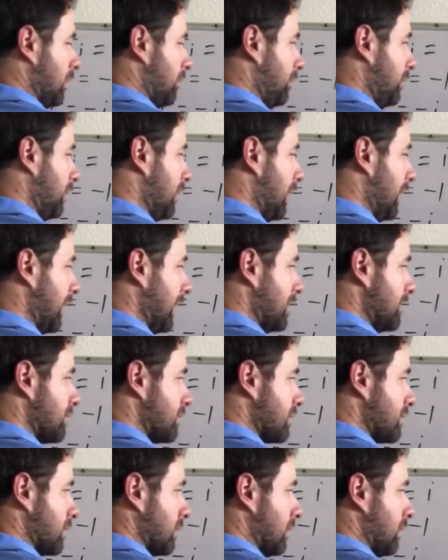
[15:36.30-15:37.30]

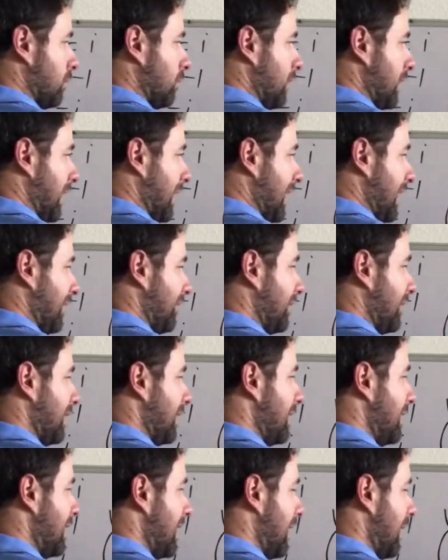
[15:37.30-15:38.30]
plus we have
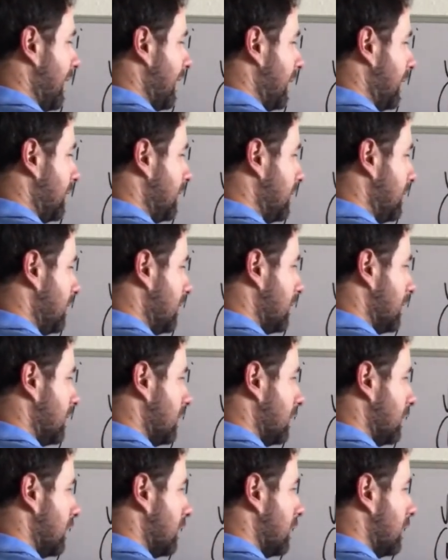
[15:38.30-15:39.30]
9
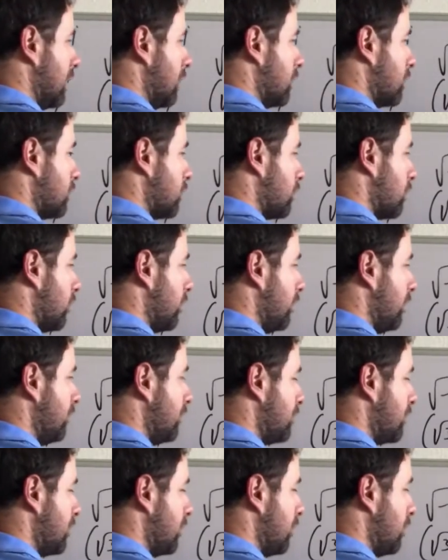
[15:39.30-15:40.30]

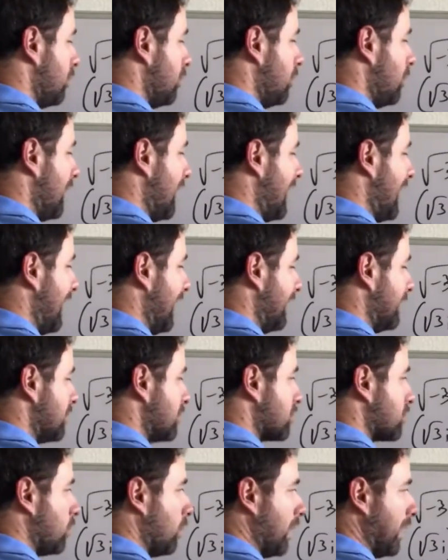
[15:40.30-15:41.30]
root 2i
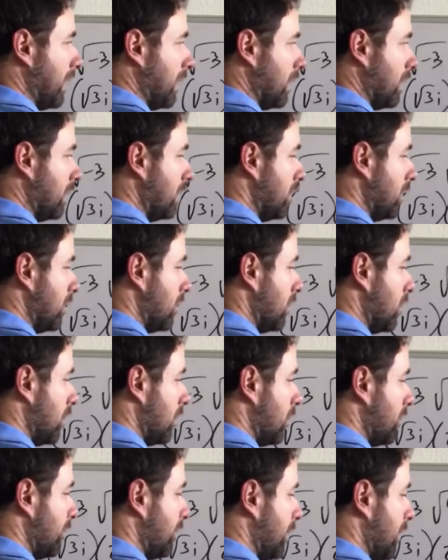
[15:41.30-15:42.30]
squared
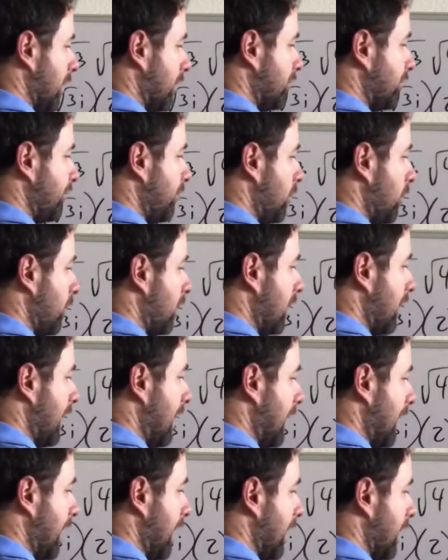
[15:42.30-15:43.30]
plus
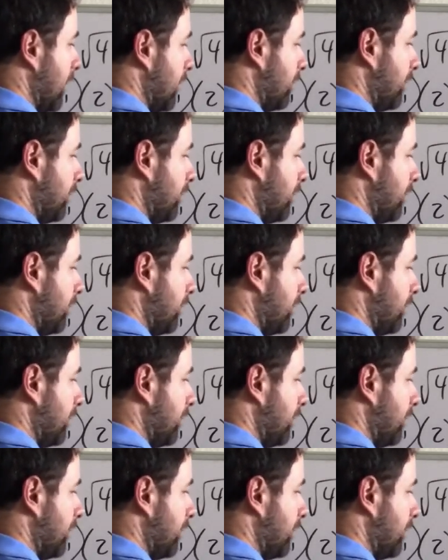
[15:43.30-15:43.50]
4i